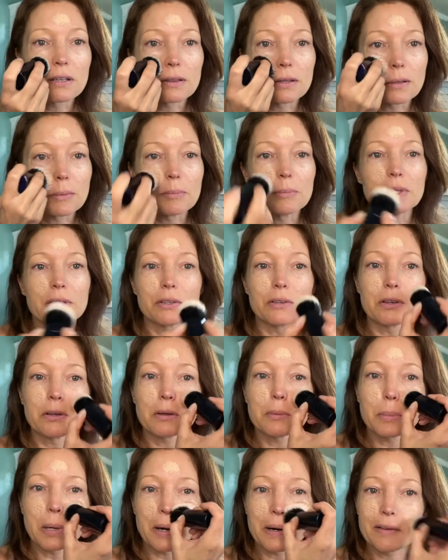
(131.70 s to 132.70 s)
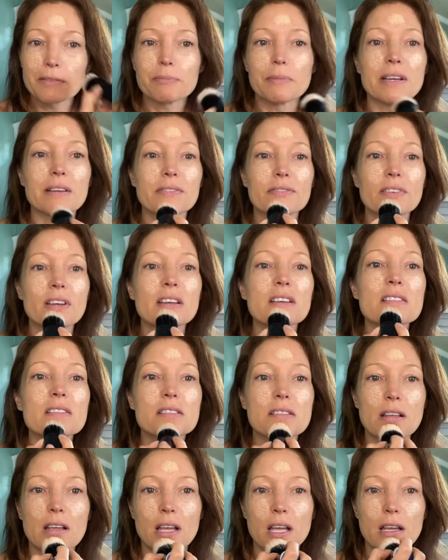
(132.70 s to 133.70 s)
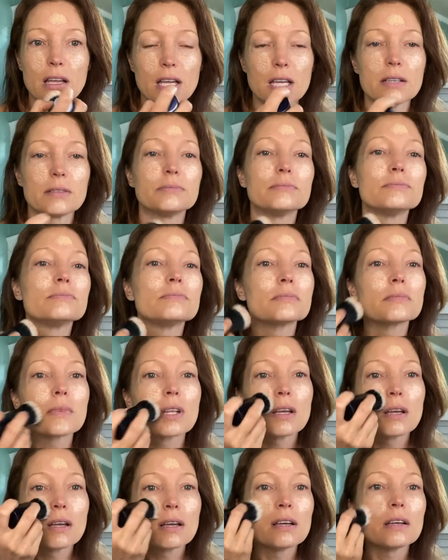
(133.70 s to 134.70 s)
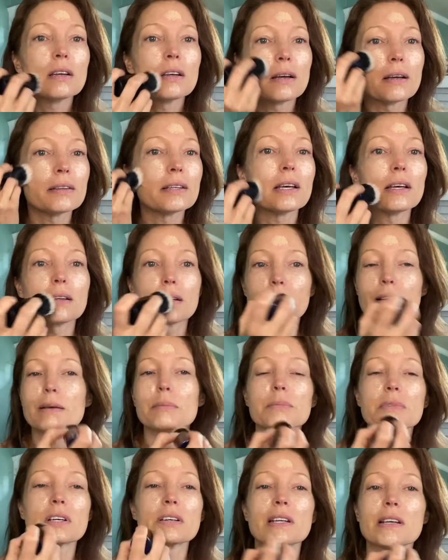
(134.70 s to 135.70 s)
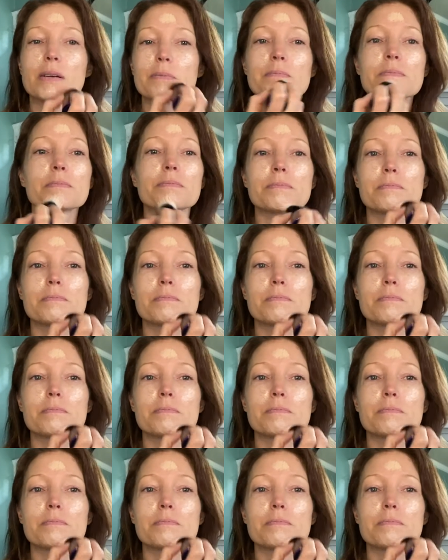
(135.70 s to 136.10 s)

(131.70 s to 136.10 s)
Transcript: in the middle part of my face. And then I'm gonna